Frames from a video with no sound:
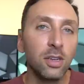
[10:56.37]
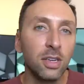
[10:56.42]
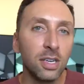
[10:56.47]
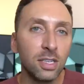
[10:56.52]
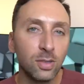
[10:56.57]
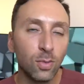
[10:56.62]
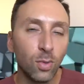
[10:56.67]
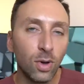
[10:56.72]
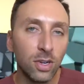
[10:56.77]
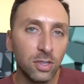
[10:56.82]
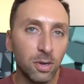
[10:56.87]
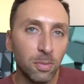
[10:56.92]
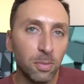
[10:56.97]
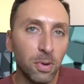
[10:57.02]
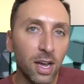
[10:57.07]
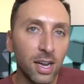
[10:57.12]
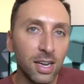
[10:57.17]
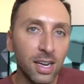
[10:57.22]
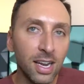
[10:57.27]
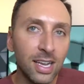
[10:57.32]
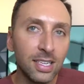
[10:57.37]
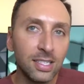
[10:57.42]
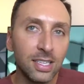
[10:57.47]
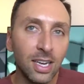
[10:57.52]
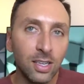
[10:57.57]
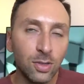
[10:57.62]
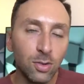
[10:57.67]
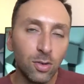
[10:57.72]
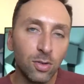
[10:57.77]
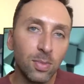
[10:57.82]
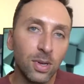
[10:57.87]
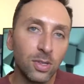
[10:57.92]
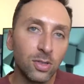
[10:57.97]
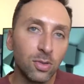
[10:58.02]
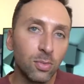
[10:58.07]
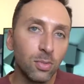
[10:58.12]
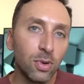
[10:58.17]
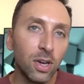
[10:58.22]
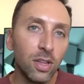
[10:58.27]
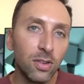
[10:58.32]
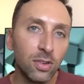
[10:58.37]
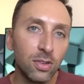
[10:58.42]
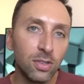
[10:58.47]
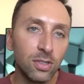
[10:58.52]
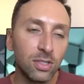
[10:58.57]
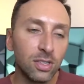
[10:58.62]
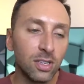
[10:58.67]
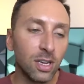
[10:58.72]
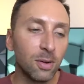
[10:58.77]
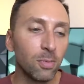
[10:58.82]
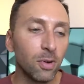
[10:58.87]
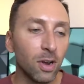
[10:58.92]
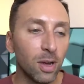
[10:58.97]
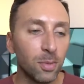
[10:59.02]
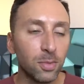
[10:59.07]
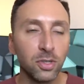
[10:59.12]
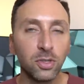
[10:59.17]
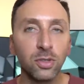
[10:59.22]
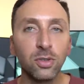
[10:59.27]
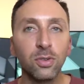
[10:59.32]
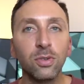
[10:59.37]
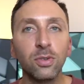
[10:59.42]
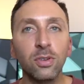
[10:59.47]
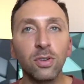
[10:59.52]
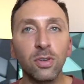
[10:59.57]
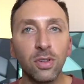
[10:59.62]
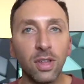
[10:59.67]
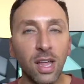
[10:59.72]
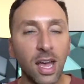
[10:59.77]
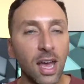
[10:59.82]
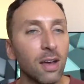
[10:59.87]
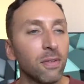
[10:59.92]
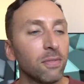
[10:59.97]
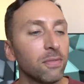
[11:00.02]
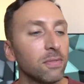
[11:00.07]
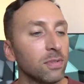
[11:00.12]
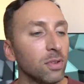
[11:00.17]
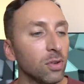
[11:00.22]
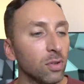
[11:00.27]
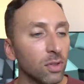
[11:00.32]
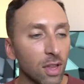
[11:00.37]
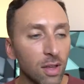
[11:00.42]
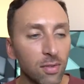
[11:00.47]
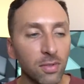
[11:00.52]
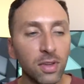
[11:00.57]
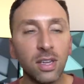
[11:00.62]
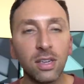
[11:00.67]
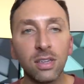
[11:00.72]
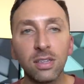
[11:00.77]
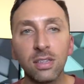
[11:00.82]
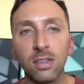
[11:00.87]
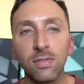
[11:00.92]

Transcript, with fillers: You need to watch our podcast that I do with my two brothers. I promise you, you'll laugh, you'll love it.